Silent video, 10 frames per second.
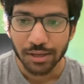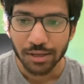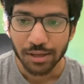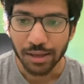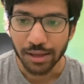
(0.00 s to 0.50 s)

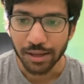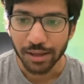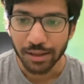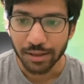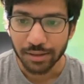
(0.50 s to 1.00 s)

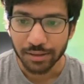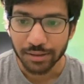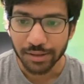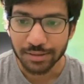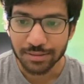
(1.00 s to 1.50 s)
And
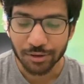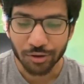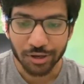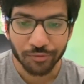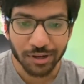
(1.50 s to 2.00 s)
here is the
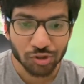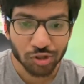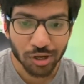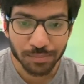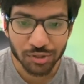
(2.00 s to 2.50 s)

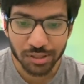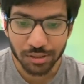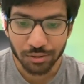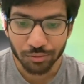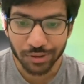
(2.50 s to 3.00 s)
notification
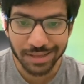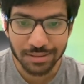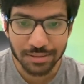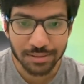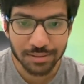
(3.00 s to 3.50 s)
option. You
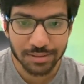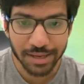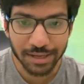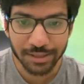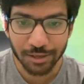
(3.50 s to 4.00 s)
can
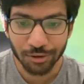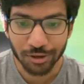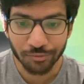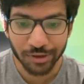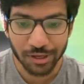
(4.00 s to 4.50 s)
set the
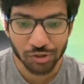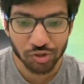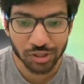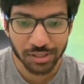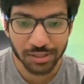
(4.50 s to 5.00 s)

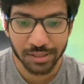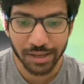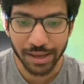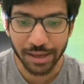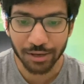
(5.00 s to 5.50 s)
notification,
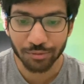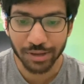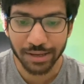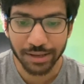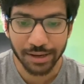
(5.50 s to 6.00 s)
and you
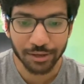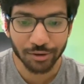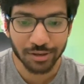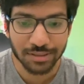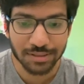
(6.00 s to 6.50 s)
can add
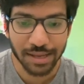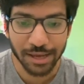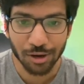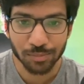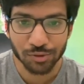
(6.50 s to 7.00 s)
your
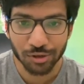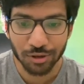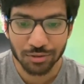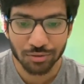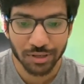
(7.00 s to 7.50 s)
Slack option
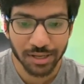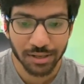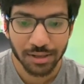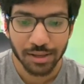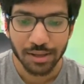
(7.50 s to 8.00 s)
also here,
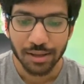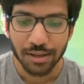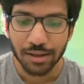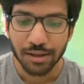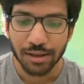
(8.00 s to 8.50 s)

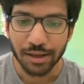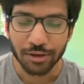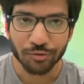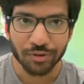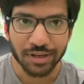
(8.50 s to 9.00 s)

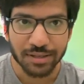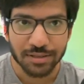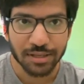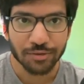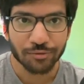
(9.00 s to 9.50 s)
and you will
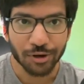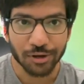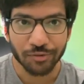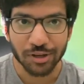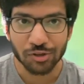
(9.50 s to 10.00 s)
receive
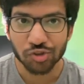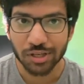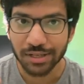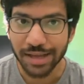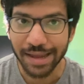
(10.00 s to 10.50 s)

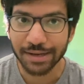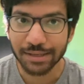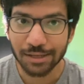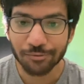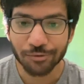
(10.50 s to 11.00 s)
notification
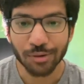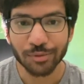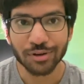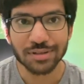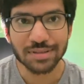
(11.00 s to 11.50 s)
directly from
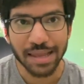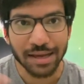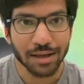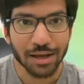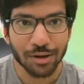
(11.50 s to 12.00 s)
your
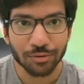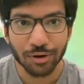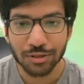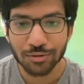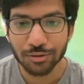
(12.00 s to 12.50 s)
Slack account
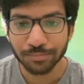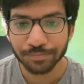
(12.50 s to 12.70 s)
also.